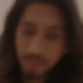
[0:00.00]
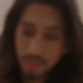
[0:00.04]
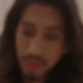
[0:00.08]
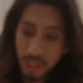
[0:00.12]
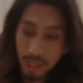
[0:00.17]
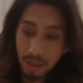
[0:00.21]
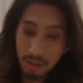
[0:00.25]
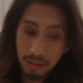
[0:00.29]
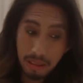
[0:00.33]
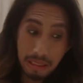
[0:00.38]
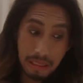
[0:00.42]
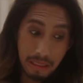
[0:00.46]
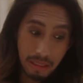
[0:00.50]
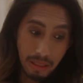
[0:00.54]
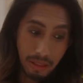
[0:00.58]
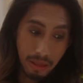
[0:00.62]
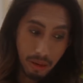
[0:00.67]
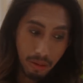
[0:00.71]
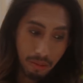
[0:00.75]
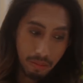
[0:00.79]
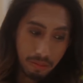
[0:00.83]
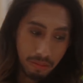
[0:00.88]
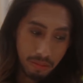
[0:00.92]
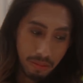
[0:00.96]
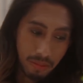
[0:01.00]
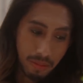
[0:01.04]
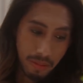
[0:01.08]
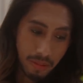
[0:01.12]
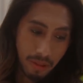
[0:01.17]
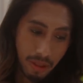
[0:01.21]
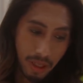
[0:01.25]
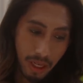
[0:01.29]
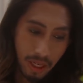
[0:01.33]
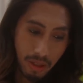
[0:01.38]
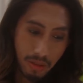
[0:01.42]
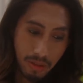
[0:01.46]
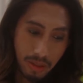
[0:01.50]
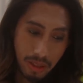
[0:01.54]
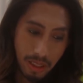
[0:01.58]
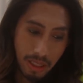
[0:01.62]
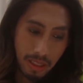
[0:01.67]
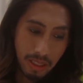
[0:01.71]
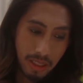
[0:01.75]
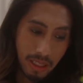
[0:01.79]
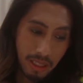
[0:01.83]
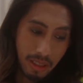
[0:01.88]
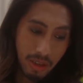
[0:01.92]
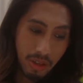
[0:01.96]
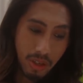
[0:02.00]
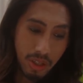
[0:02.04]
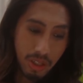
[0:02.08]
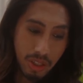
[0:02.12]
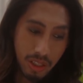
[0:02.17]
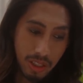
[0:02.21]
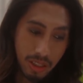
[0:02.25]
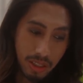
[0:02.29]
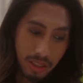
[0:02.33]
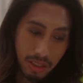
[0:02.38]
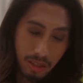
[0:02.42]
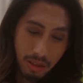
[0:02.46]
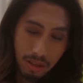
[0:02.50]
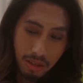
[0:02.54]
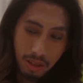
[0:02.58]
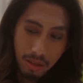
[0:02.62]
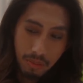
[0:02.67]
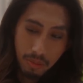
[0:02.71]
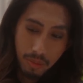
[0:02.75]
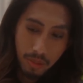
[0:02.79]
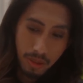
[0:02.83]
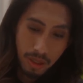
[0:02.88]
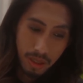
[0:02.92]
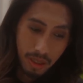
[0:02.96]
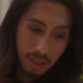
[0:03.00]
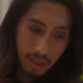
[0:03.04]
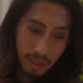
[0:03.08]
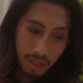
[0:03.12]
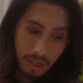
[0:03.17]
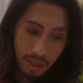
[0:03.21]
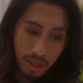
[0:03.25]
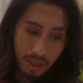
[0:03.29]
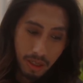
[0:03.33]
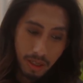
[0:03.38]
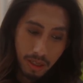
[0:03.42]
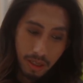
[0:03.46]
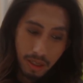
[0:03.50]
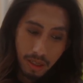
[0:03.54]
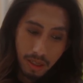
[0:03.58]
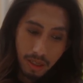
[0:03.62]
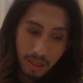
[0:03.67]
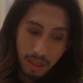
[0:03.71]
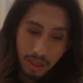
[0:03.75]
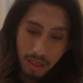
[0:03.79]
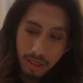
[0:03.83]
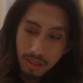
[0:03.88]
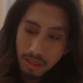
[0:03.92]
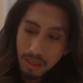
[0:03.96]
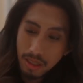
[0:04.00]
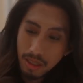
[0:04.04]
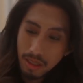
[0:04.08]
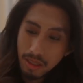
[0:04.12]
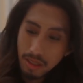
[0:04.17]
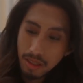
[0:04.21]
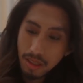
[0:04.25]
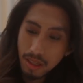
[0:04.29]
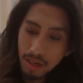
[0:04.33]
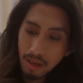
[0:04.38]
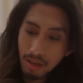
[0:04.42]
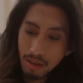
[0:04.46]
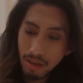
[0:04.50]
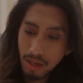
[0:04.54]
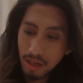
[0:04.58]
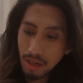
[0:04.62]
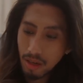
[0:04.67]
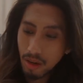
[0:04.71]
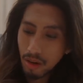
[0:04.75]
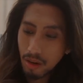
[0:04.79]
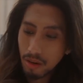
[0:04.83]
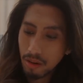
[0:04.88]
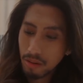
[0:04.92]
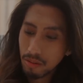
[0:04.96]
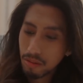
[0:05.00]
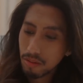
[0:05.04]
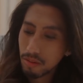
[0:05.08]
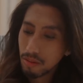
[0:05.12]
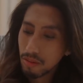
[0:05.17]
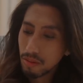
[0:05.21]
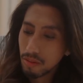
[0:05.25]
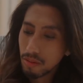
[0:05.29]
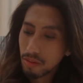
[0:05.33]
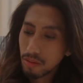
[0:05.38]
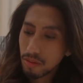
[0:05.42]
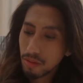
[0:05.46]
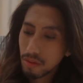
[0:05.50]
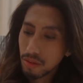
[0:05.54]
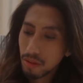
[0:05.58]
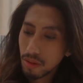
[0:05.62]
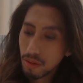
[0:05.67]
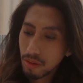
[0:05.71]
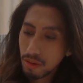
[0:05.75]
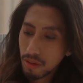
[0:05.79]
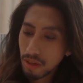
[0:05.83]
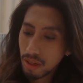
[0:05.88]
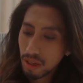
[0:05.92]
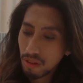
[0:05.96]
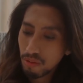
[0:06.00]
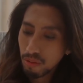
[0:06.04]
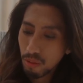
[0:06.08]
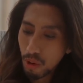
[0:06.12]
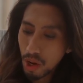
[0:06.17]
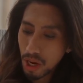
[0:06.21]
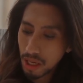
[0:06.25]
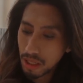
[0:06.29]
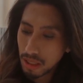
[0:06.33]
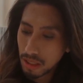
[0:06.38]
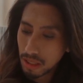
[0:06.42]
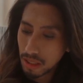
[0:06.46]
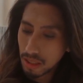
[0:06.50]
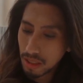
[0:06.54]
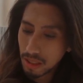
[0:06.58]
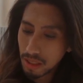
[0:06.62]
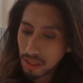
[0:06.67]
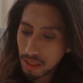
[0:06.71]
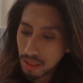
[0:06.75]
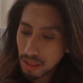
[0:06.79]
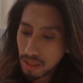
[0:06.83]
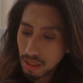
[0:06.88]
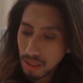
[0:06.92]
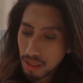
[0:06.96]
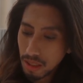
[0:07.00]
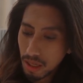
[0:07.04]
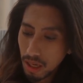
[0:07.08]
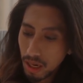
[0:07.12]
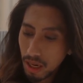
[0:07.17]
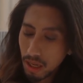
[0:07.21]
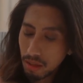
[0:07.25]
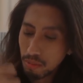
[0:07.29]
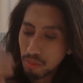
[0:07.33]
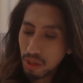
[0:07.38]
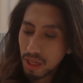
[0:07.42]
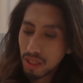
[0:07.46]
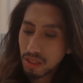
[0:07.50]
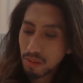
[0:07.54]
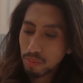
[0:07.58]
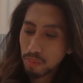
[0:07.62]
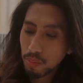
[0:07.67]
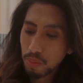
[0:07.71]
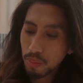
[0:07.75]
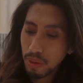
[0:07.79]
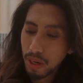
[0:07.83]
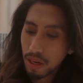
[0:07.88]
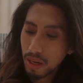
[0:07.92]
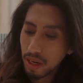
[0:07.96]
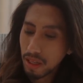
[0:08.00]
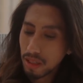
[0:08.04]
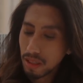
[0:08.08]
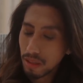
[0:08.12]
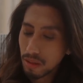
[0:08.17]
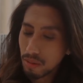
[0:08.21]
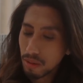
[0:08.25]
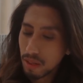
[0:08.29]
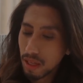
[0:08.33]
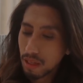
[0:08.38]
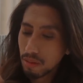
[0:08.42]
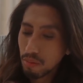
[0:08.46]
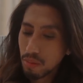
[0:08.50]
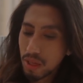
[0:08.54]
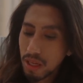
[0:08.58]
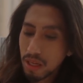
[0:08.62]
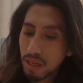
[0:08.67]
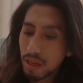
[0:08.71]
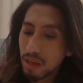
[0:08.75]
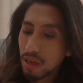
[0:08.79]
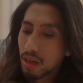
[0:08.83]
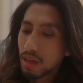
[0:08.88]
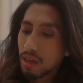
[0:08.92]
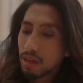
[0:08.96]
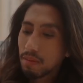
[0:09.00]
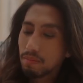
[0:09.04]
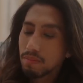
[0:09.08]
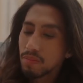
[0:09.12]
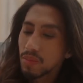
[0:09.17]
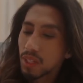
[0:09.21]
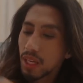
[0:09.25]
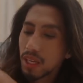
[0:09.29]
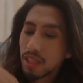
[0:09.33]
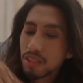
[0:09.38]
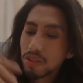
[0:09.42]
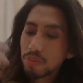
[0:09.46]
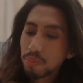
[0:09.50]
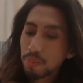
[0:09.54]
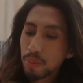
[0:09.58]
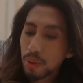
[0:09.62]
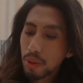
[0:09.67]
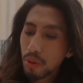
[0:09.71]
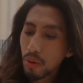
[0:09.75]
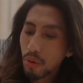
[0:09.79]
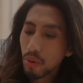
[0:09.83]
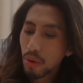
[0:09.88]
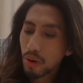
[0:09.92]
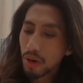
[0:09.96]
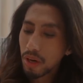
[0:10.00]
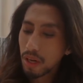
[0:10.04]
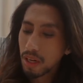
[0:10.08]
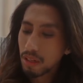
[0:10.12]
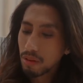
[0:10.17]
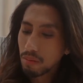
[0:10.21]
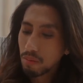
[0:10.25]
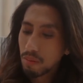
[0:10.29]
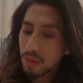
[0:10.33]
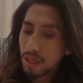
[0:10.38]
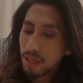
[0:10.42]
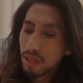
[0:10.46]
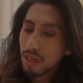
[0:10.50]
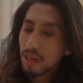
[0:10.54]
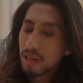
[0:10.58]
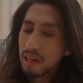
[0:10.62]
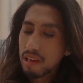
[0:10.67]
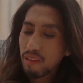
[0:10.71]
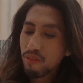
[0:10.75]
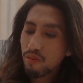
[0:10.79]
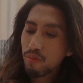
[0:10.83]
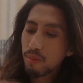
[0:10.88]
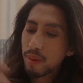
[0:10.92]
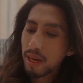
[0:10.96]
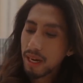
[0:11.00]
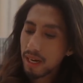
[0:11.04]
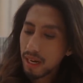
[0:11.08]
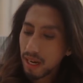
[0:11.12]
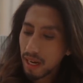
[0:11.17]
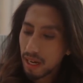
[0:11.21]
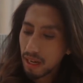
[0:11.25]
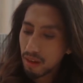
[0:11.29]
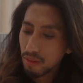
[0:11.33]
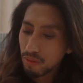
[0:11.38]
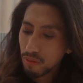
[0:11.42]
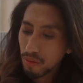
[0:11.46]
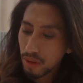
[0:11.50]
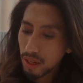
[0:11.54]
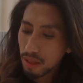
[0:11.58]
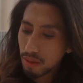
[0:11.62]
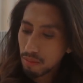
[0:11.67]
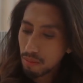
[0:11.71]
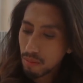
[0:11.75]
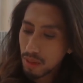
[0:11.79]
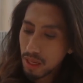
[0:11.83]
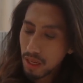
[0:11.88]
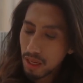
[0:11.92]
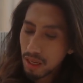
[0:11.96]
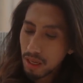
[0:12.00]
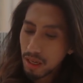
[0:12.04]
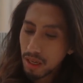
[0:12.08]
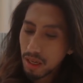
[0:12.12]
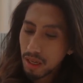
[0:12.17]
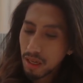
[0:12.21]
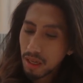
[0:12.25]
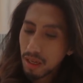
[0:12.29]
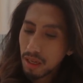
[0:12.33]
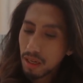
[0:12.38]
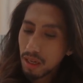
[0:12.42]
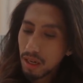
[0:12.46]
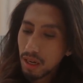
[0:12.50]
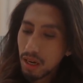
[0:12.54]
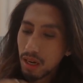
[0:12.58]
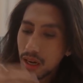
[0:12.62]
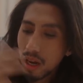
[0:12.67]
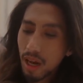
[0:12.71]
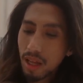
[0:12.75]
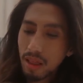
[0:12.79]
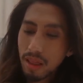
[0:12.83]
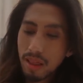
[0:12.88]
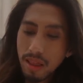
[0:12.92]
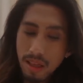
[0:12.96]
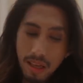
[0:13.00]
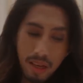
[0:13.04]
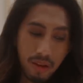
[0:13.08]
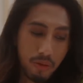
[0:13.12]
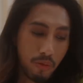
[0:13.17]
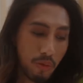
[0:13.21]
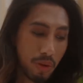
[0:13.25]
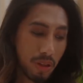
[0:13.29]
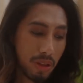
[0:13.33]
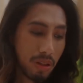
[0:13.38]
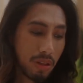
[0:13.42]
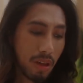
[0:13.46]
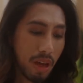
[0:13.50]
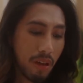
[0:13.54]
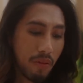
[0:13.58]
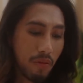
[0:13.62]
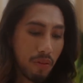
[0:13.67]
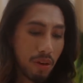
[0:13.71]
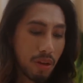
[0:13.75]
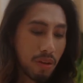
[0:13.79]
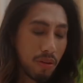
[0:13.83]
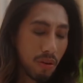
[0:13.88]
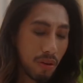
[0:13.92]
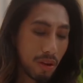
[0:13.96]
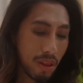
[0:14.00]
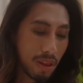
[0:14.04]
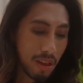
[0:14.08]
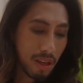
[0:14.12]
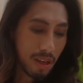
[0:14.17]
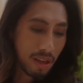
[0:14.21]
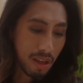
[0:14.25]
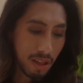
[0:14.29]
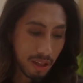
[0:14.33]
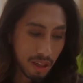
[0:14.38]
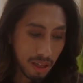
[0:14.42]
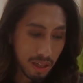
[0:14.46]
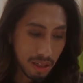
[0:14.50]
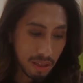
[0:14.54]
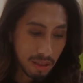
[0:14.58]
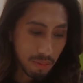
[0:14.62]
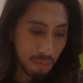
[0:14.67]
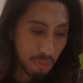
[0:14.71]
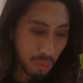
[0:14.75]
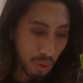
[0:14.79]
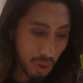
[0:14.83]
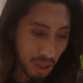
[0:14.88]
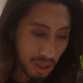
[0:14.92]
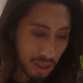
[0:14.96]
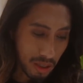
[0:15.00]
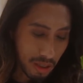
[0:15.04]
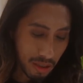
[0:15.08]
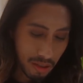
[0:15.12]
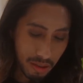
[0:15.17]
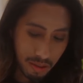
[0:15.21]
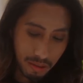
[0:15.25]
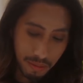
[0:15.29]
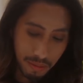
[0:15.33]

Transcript: I don't think so. I don't sense that urgency on them. I sense they're in the YOLO. You only live once. Let me exp- let's let me explore. Let me live my life. Let me not think whatever you're thinking that is important.